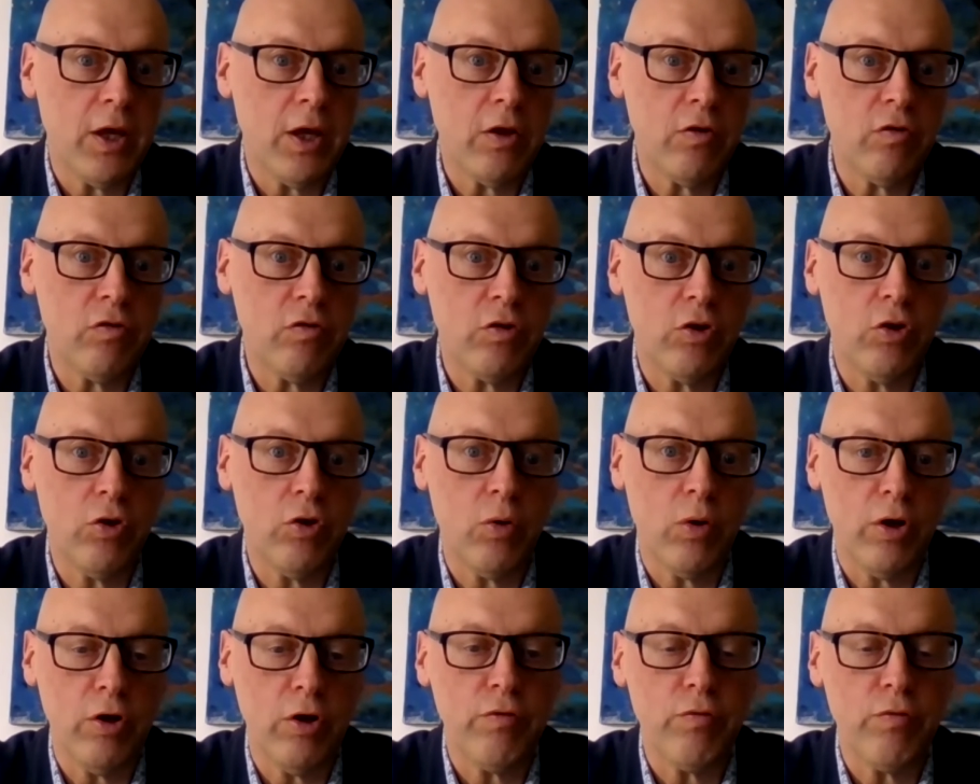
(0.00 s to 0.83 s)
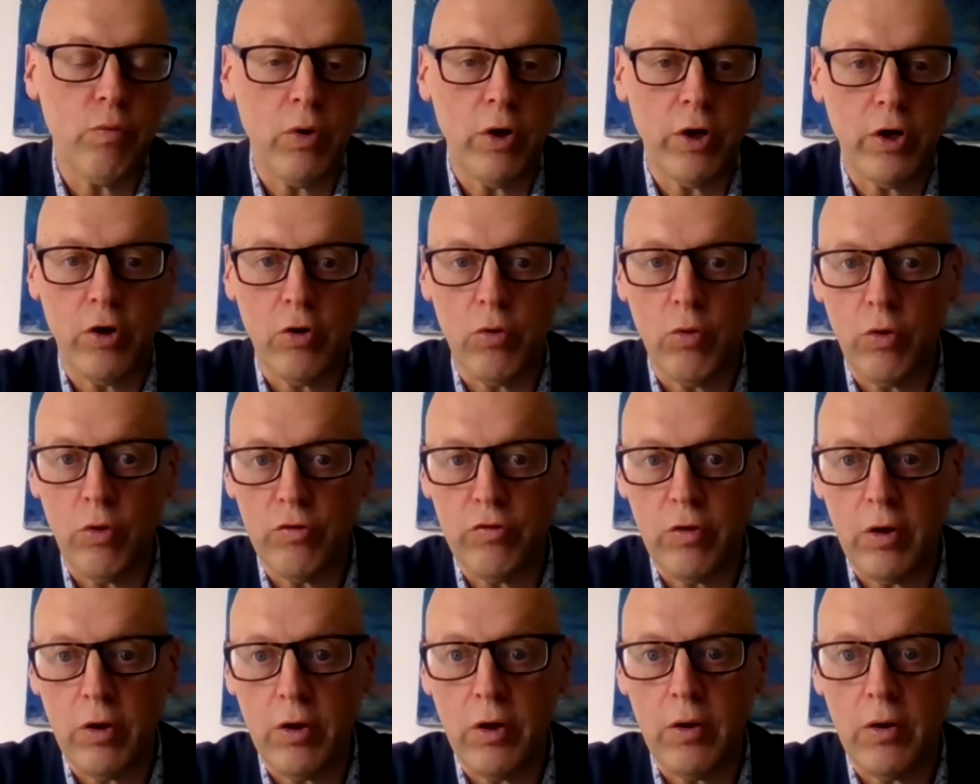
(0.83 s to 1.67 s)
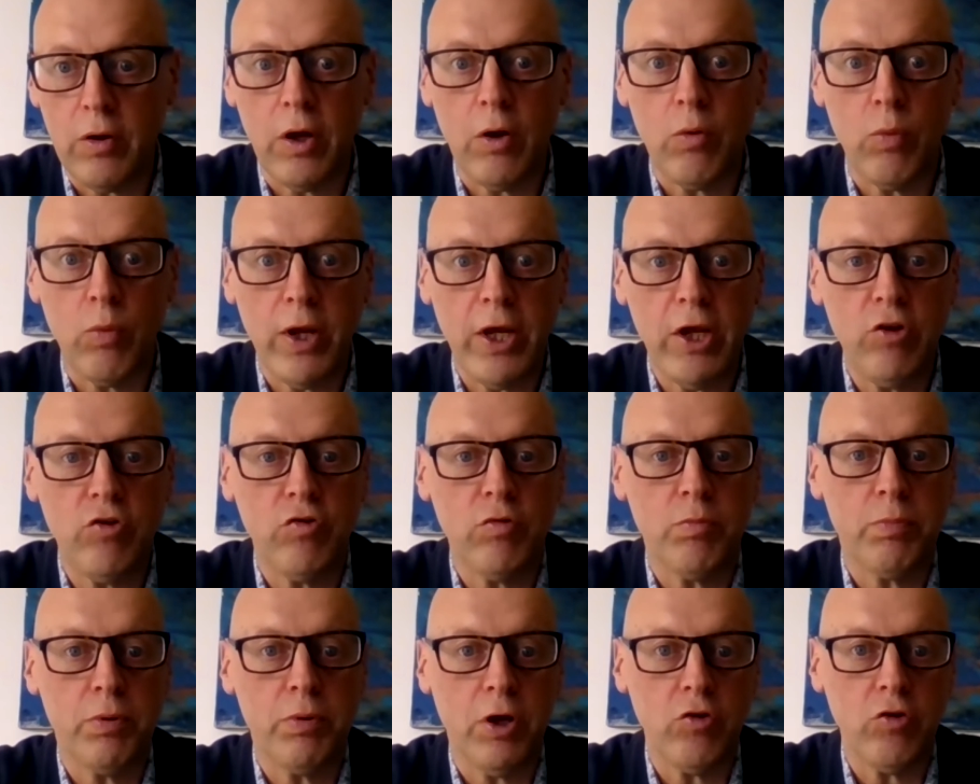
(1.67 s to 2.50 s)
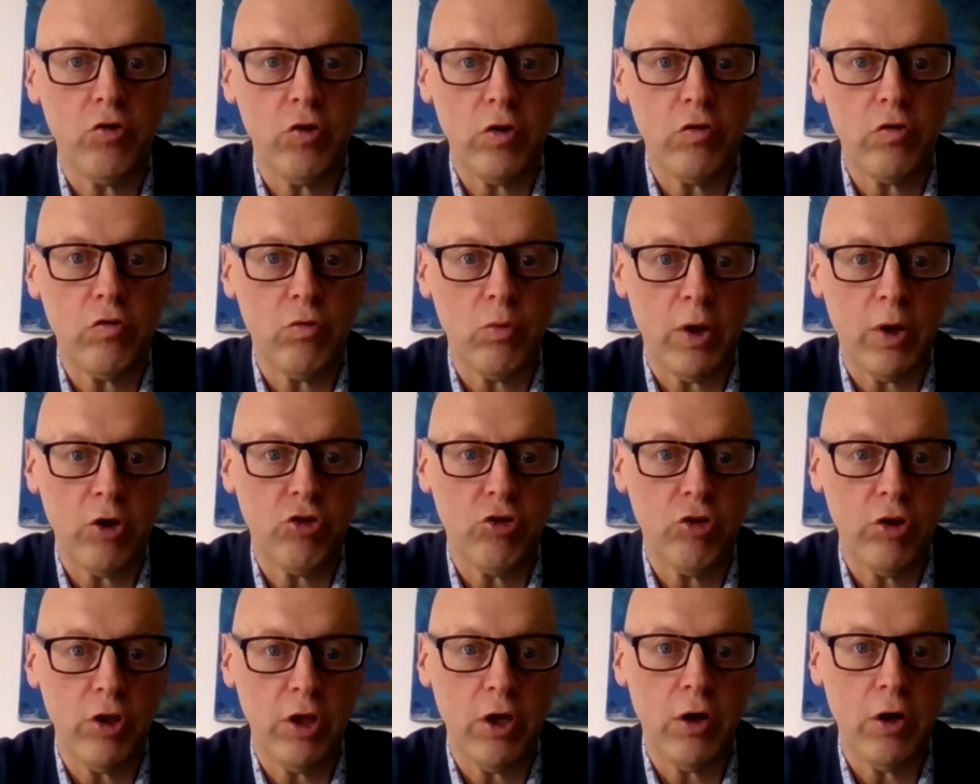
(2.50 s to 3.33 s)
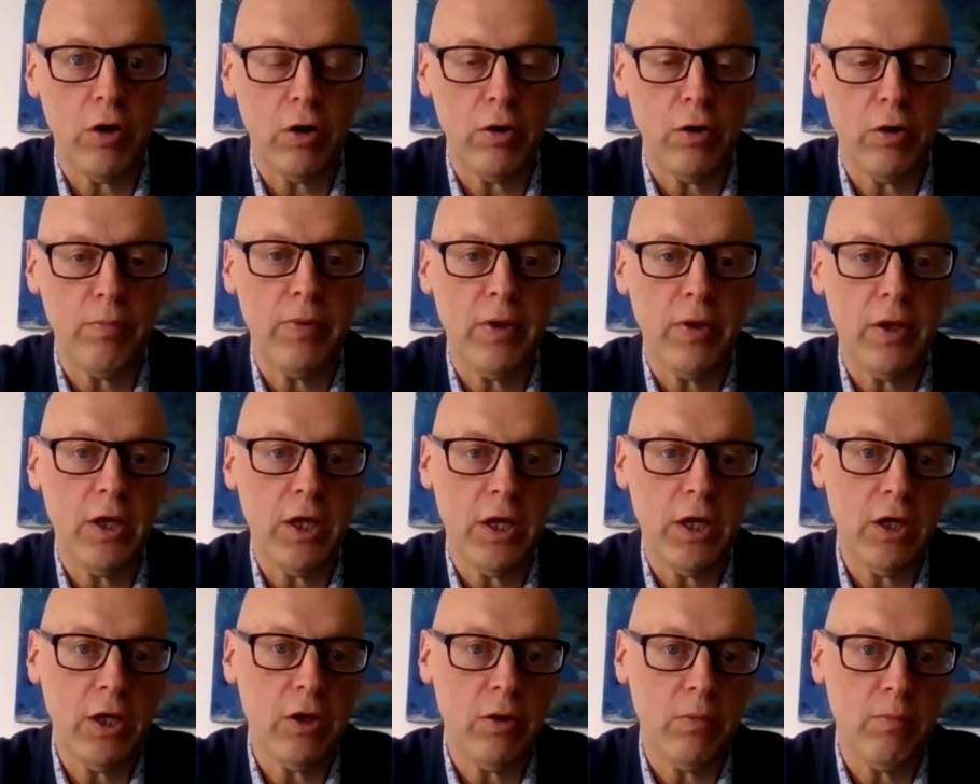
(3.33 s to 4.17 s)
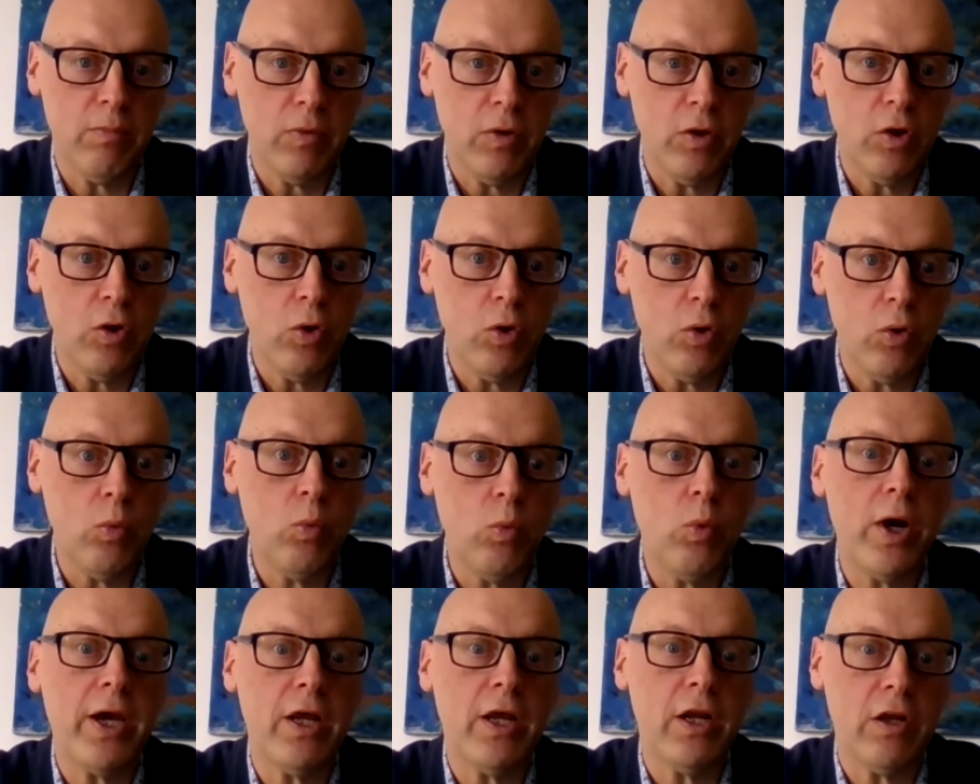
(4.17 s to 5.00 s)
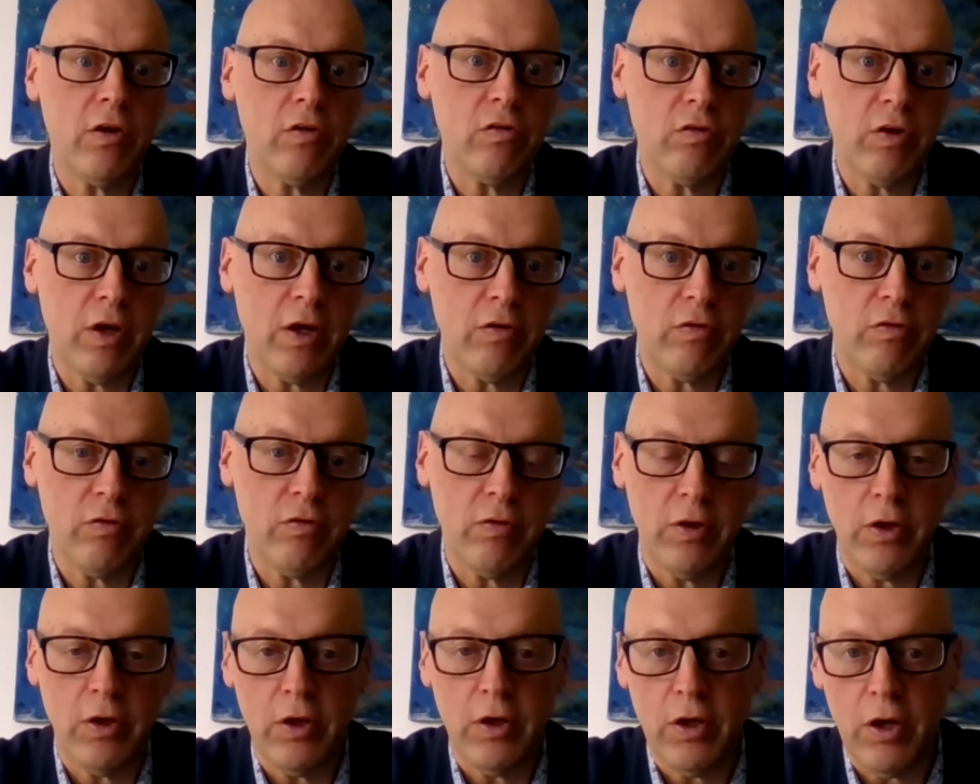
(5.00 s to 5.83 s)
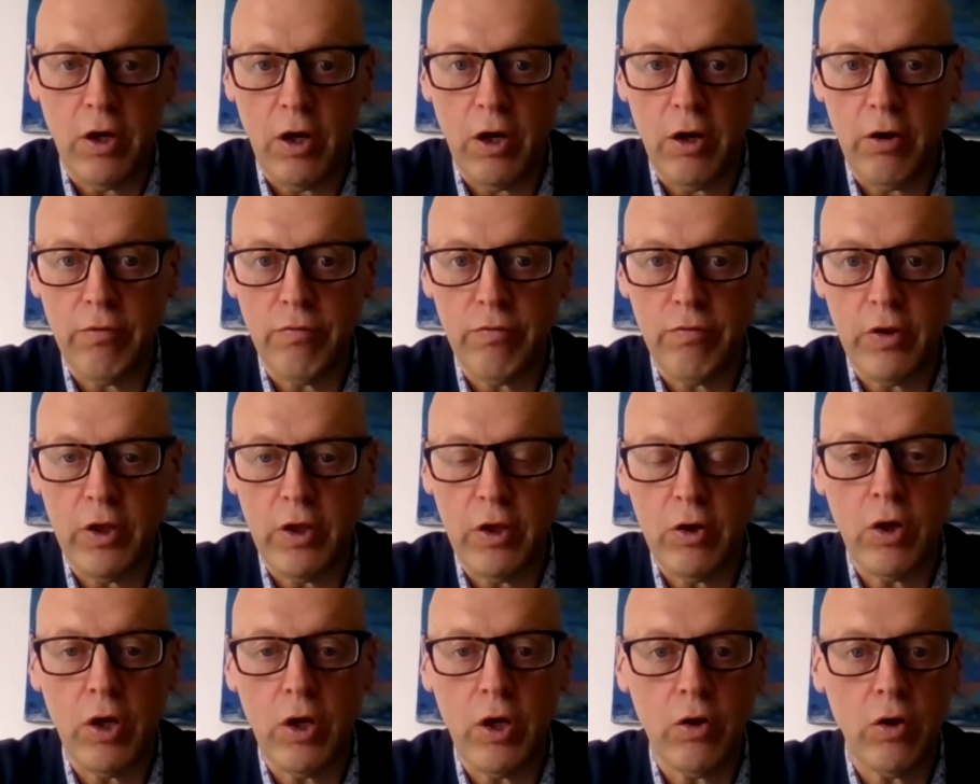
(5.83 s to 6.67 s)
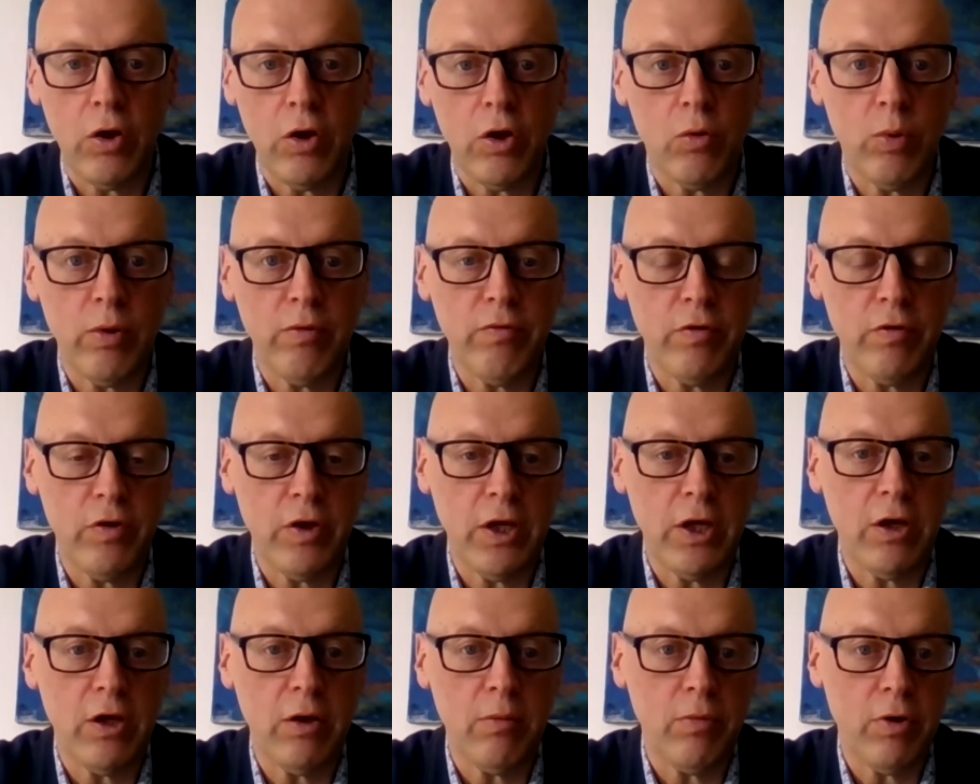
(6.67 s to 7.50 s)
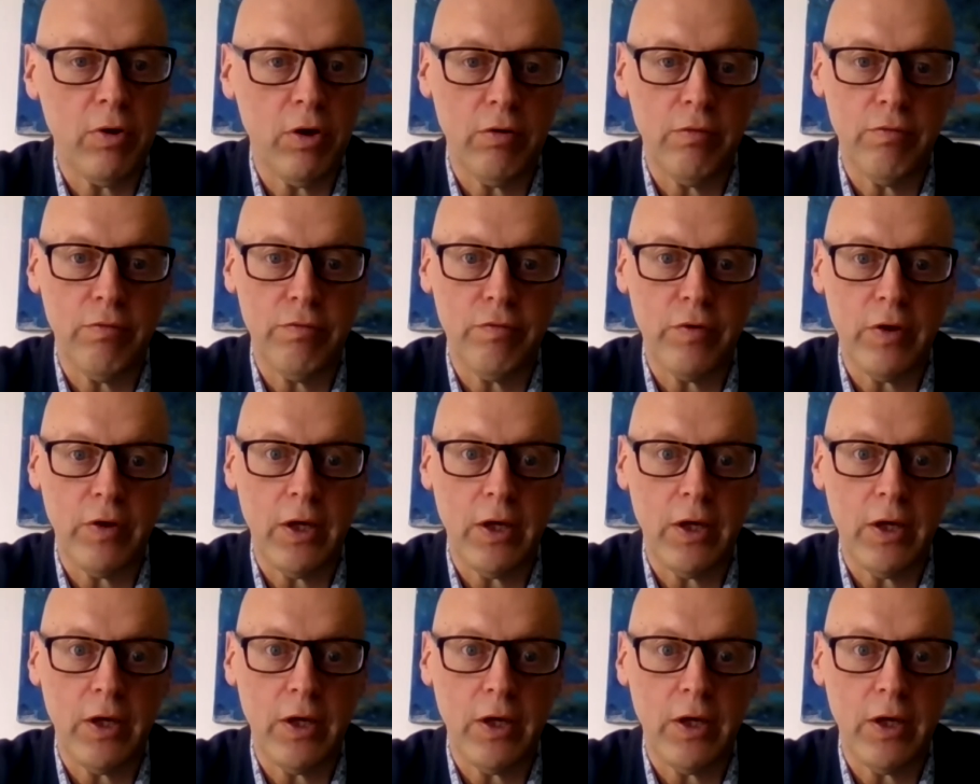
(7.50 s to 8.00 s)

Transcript: secure enough work across a range of projects to actually earn income way in excess of the equivalent income of